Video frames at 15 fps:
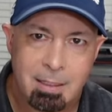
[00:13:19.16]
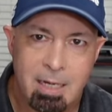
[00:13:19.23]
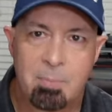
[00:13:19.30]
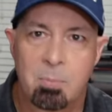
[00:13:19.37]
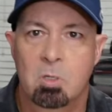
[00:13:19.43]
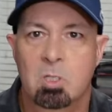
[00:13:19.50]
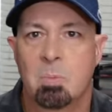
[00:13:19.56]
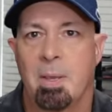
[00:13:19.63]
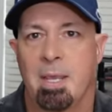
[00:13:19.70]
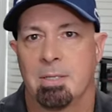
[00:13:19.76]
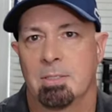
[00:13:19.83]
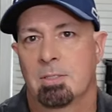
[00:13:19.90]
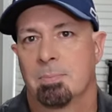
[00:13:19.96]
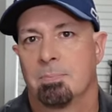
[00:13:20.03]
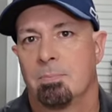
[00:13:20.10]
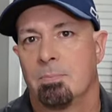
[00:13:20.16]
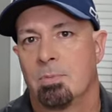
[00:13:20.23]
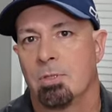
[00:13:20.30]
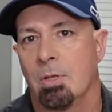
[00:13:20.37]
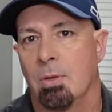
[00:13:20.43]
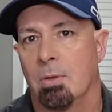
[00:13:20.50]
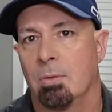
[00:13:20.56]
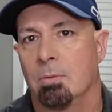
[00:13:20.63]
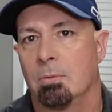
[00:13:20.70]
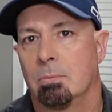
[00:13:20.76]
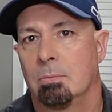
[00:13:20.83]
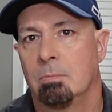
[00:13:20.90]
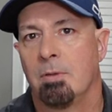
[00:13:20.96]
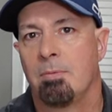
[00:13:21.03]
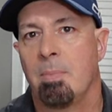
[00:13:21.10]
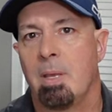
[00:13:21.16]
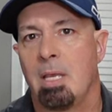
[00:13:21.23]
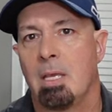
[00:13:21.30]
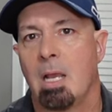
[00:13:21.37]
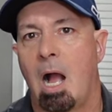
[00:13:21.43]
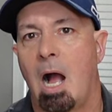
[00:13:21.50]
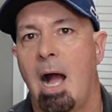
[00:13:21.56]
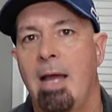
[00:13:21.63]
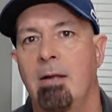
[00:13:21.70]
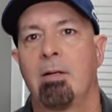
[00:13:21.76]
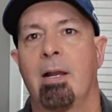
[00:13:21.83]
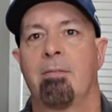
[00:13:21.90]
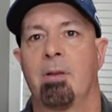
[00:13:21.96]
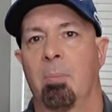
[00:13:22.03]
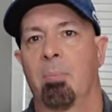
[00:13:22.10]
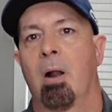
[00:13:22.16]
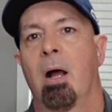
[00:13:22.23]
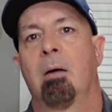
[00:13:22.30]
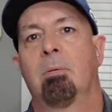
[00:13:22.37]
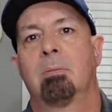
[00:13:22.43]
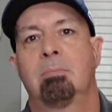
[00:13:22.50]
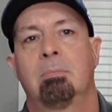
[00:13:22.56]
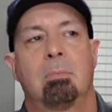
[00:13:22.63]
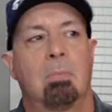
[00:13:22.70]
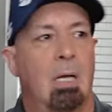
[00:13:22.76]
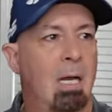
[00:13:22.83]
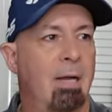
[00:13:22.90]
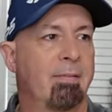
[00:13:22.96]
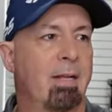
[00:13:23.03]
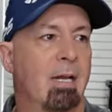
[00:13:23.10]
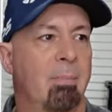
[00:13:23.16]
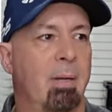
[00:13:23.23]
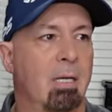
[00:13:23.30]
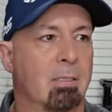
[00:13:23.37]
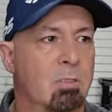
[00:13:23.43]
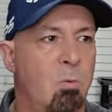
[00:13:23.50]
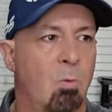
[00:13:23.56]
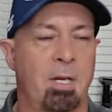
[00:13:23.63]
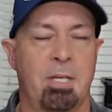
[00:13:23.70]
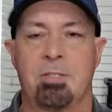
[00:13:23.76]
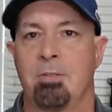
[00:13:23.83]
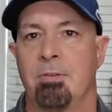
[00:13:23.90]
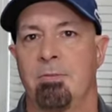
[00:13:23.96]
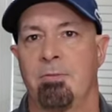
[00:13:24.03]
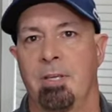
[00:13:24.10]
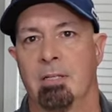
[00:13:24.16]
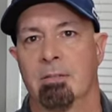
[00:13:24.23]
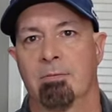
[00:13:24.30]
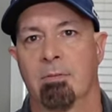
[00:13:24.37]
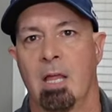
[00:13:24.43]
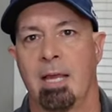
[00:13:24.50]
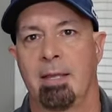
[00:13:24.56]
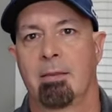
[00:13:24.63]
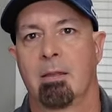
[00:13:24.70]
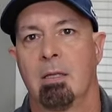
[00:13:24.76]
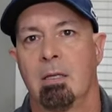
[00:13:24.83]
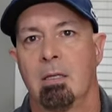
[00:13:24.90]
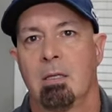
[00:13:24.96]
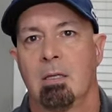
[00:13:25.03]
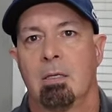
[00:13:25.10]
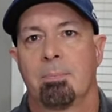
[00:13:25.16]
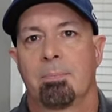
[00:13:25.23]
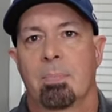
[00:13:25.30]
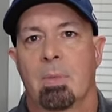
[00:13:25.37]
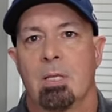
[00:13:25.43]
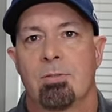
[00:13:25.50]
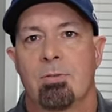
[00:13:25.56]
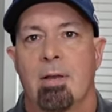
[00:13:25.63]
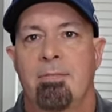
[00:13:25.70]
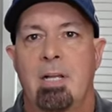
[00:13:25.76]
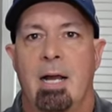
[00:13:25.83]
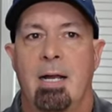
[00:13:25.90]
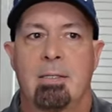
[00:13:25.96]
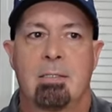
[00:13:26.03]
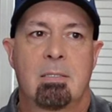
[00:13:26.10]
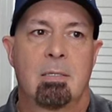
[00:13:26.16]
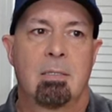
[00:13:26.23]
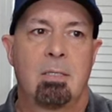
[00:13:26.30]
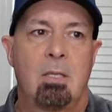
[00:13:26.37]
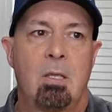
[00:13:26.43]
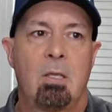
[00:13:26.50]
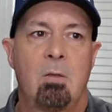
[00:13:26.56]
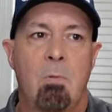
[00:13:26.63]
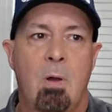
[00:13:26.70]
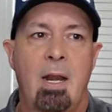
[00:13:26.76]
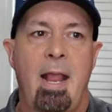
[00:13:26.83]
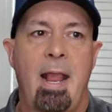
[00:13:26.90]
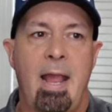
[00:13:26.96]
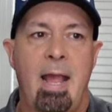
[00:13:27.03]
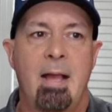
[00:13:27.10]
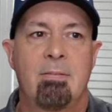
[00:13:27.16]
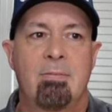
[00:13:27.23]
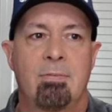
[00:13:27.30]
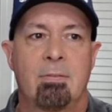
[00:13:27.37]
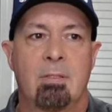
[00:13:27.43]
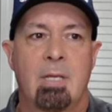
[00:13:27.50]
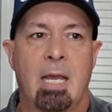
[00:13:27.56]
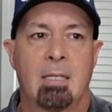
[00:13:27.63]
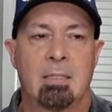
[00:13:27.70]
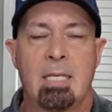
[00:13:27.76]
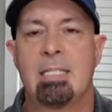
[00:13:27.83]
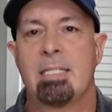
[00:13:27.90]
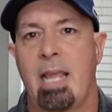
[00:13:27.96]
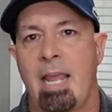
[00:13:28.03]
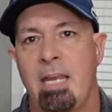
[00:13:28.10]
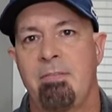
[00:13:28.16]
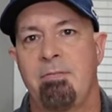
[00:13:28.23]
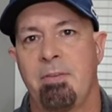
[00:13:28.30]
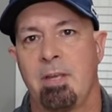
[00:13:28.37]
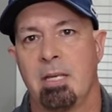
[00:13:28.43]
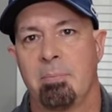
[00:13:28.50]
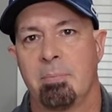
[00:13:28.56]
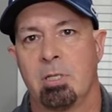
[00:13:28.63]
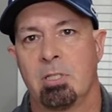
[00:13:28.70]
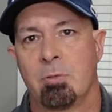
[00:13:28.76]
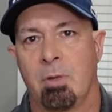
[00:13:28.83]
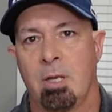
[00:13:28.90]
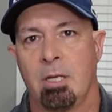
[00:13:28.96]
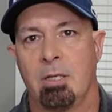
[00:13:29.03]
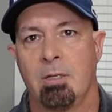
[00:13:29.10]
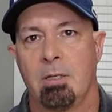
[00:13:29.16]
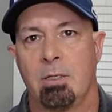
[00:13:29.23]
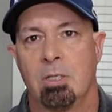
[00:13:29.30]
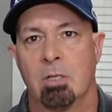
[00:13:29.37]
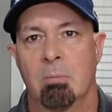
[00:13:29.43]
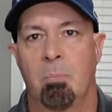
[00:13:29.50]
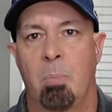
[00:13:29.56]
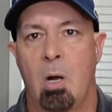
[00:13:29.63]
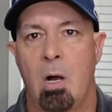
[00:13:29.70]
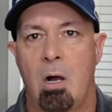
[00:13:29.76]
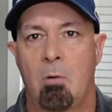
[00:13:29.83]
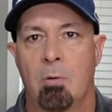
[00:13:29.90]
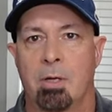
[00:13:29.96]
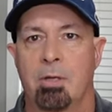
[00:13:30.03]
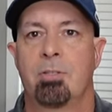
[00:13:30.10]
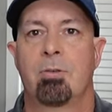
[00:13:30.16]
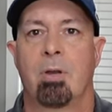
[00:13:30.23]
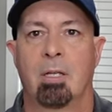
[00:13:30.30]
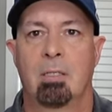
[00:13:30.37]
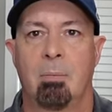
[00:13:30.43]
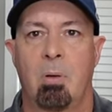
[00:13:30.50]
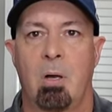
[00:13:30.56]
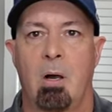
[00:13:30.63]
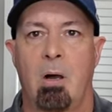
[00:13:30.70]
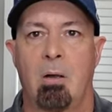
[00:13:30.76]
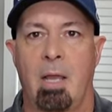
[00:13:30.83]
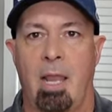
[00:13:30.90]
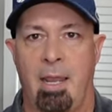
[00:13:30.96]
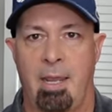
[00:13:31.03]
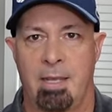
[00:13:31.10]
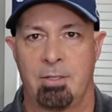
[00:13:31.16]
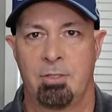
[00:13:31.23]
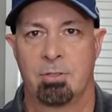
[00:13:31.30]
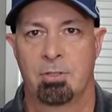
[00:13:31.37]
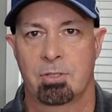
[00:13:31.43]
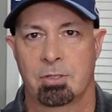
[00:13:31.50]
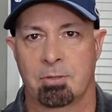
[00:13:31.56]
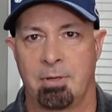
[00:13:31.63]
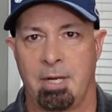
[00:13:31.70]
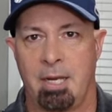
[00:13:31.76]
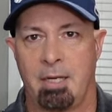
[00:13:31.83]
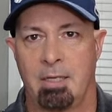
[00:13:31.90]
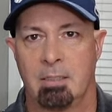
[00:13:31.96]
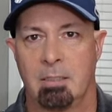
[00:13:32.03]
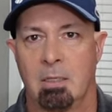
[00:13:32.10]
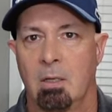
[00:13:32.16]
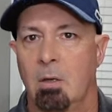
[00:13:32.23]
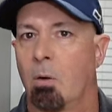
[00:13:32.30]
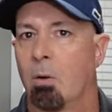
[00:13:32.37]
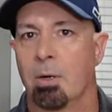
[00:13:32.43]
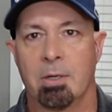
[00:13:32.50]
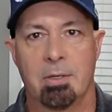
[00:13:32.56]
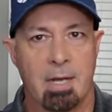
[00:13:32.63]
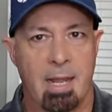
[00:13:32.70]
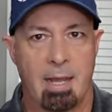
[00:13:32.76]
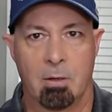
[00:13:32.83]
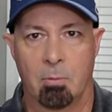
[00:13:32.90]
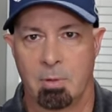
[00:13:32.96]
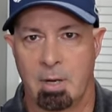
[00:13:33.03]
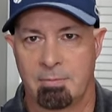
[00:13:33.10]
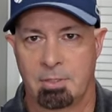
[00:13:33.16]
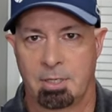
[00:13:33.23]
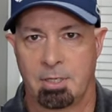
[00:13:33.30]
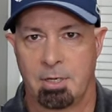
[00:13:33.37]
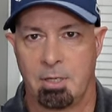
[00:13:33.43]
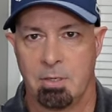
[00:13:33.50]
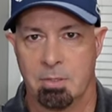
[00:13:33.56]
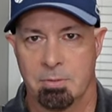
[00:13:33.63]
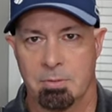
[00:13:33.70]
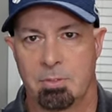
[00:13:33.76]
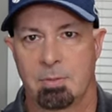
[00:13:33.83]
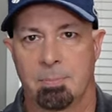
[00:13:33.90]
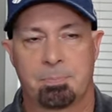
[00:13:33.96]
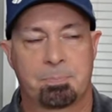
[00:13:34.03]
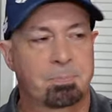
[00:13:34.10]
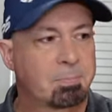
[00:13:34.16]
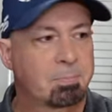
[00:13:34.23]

You need more space. So with me, I don't have any problem. I've got about 22 feet of length. So I've got, you wanna have at least 8 feet between your ball, where you strike the ball, and your screen or your net or whatever you're gonna use,